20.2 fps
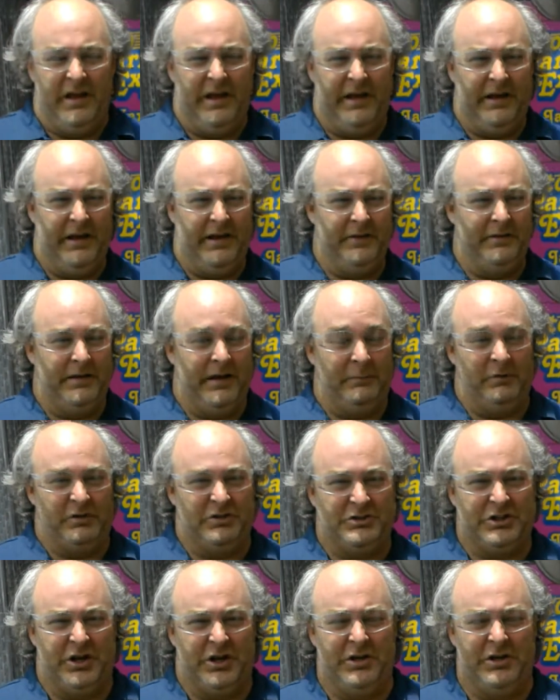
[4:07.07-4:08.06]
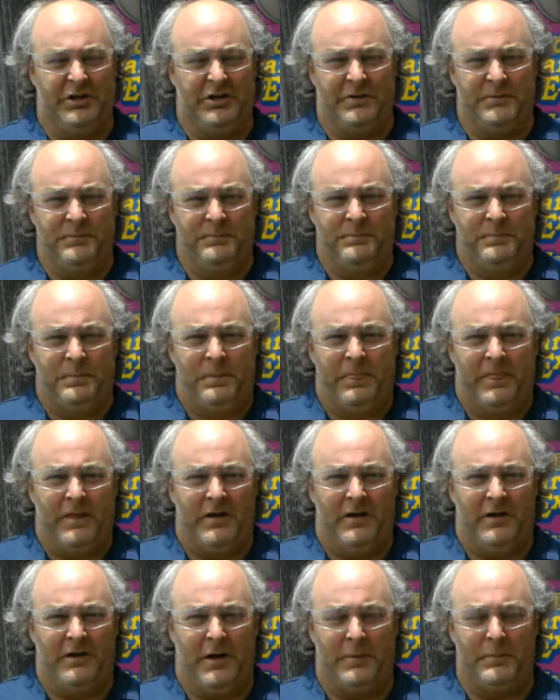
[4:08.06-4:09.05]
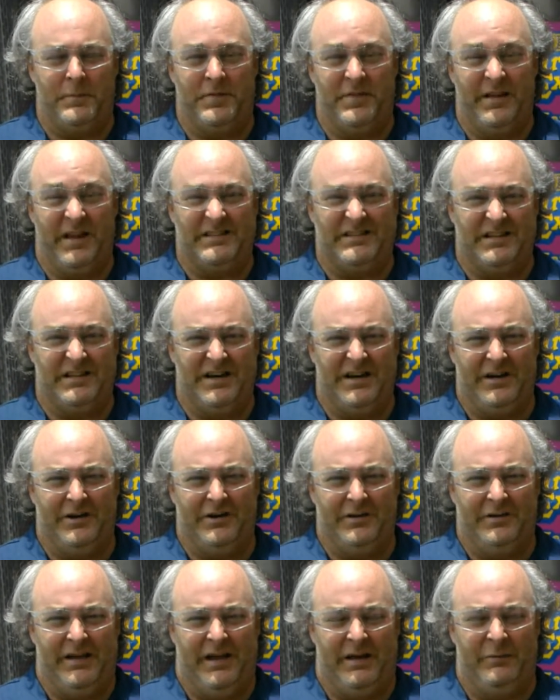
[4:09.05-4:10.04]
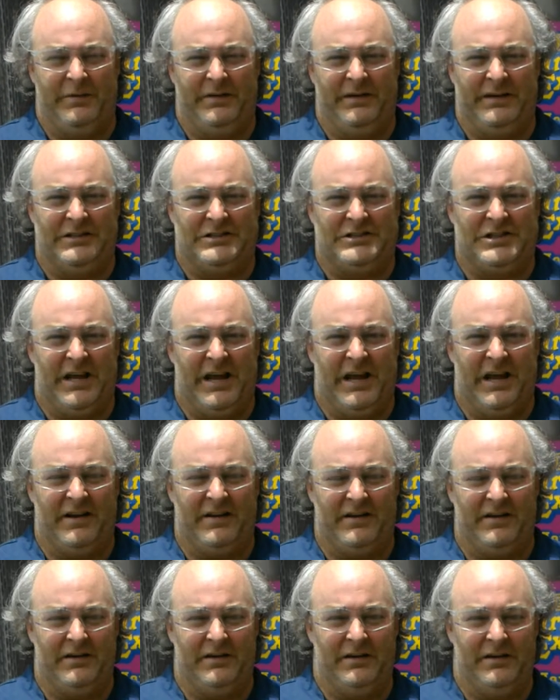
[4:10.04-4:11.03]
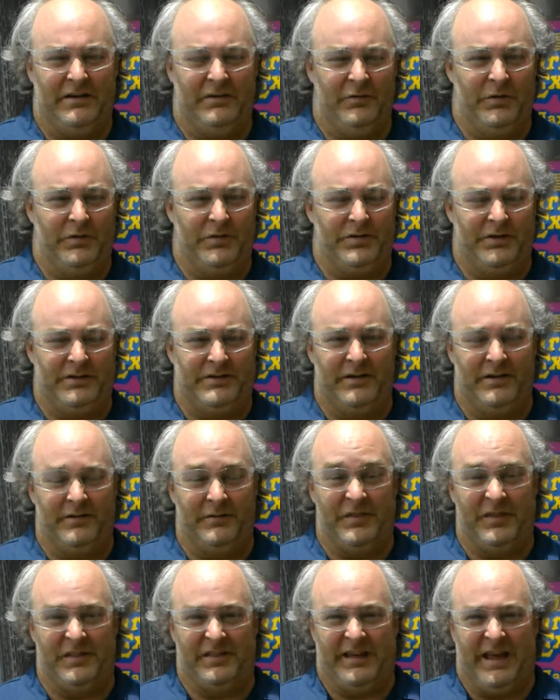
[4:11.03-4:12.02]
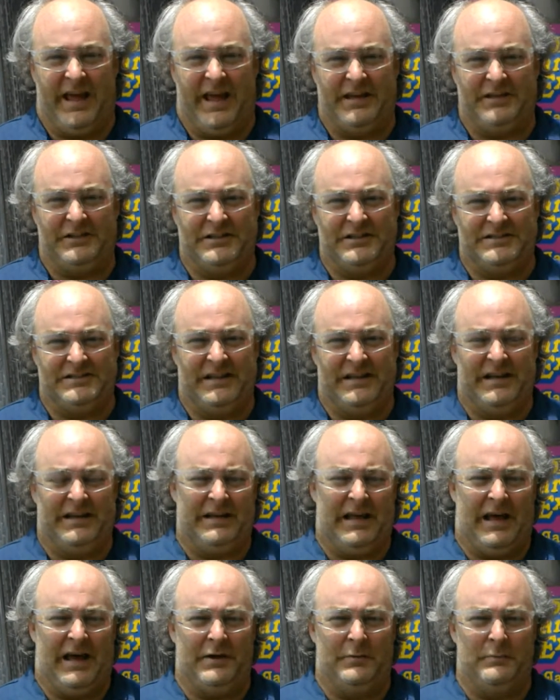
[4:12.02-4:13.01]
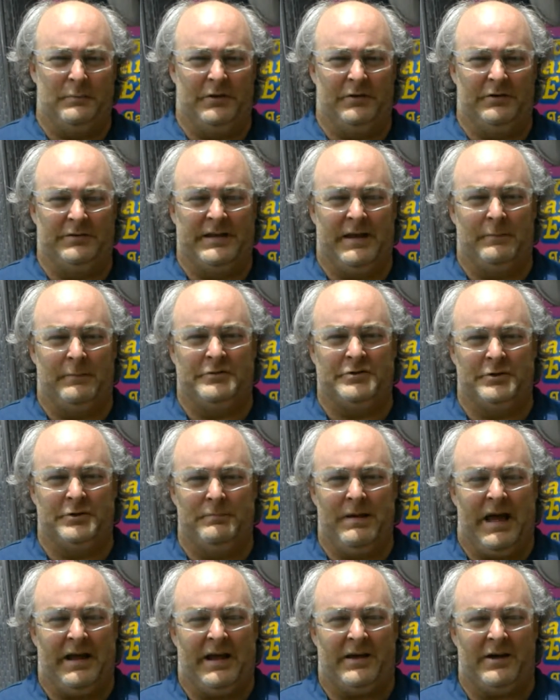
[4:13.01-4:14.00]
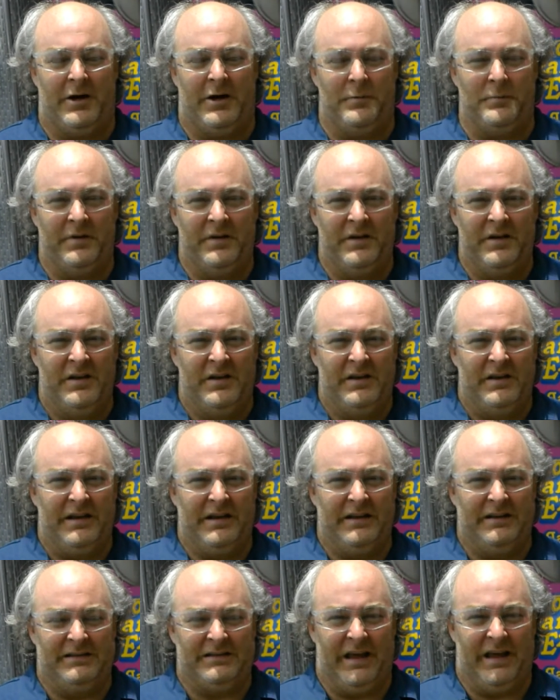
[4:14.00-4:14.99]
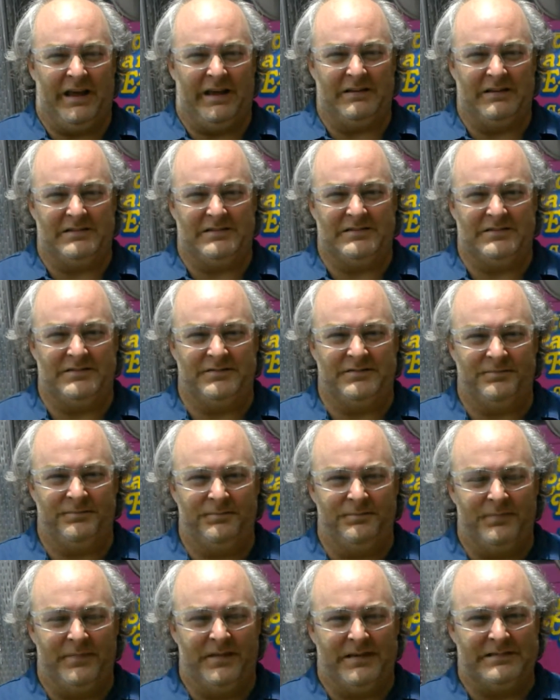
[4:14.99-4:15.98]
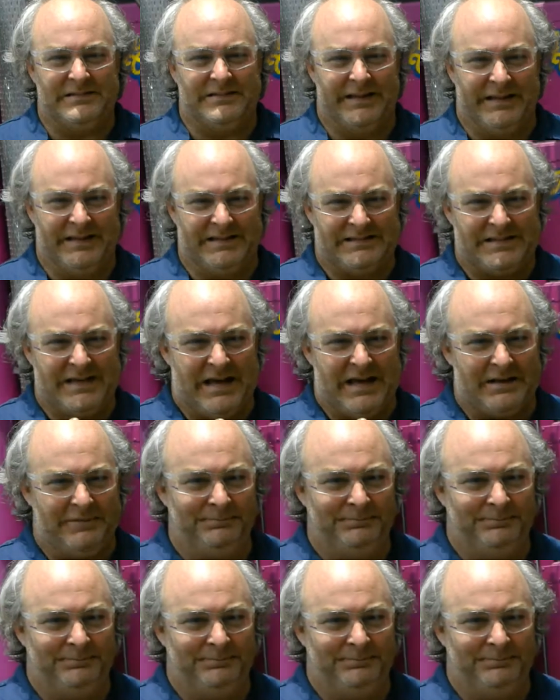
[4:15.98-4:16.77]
and I'm going to show you a couple of things in there that we need to check with the gauges and how to build temperature back up in the tanks. See you inside.